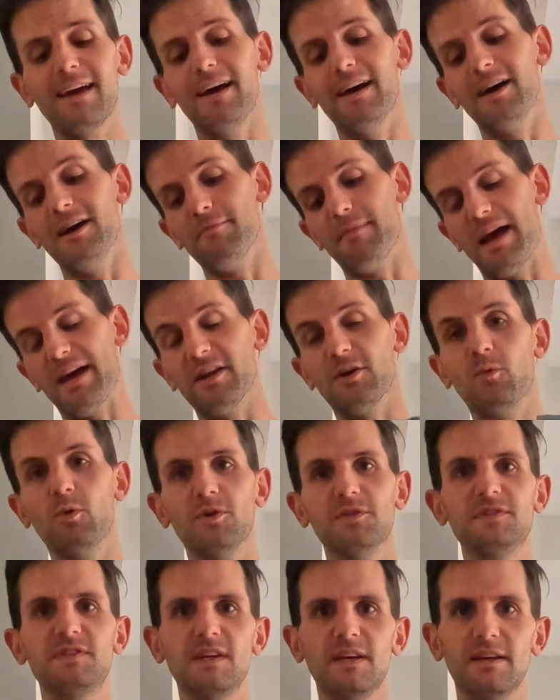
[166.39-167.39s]
and I
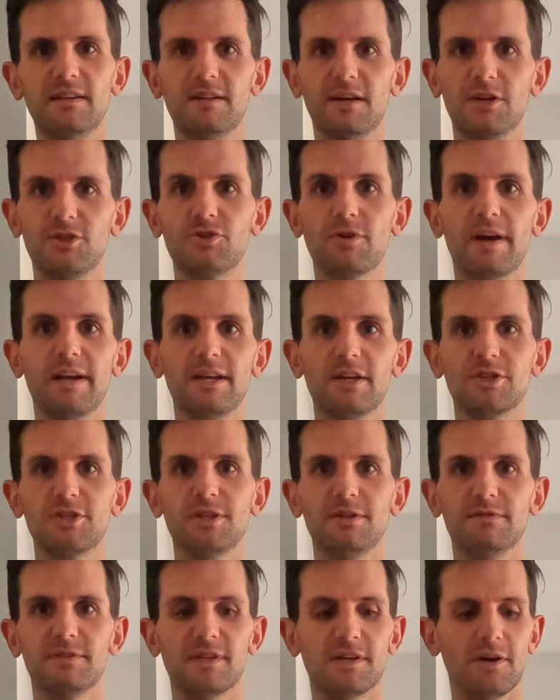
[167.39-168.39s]
wanted a training
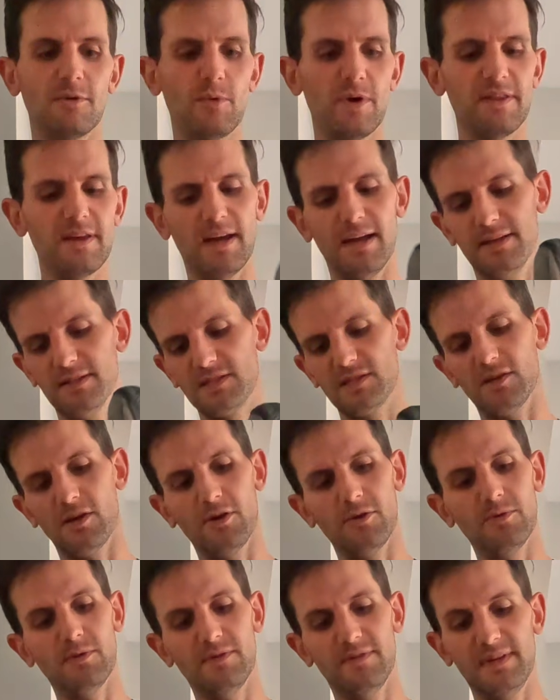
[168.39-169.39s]
shoe to go with it, and
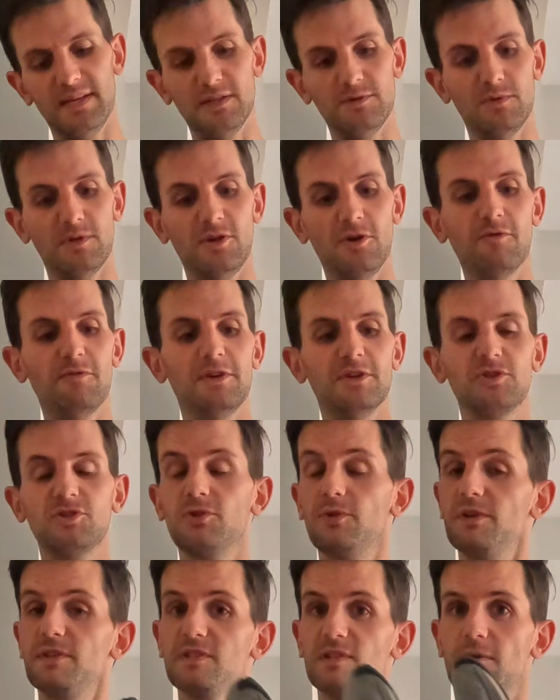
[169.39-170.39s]
so these were the obvious
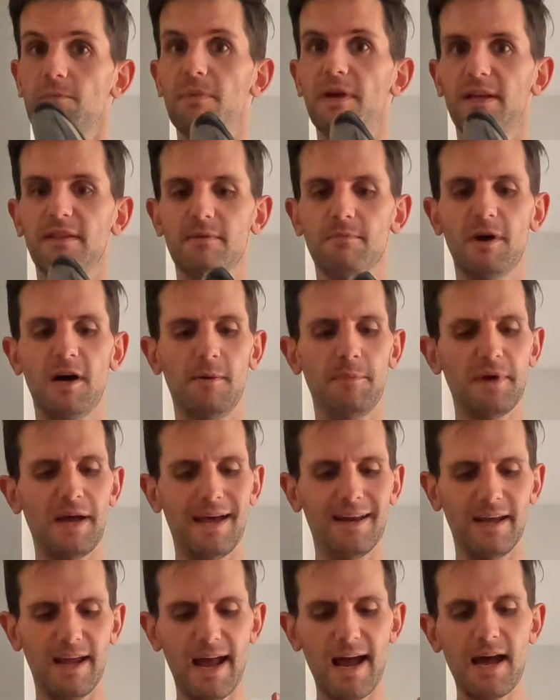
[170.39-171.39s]
choice, and I picked them up,
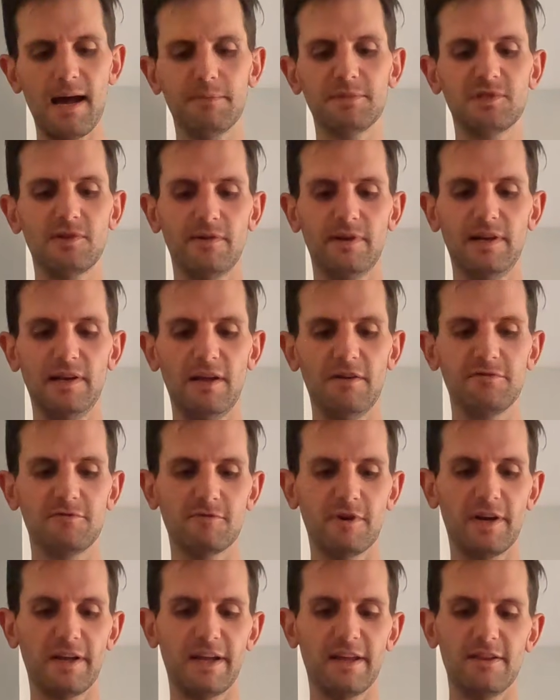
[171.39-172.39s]
and I absolutely loved
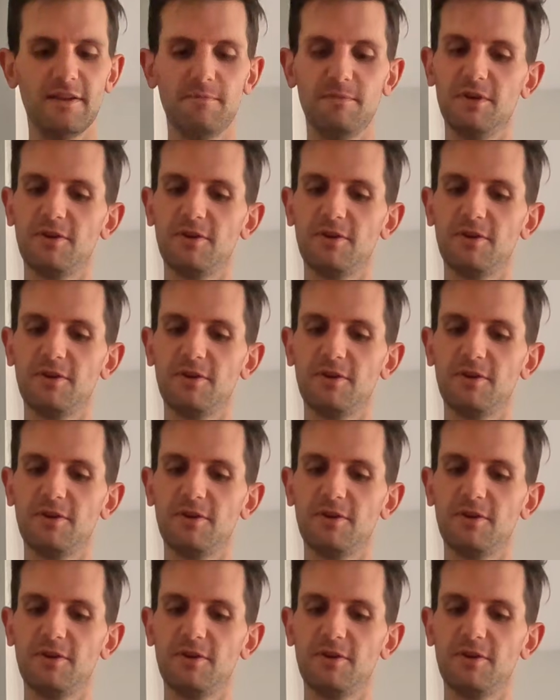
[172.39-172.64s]
running in them.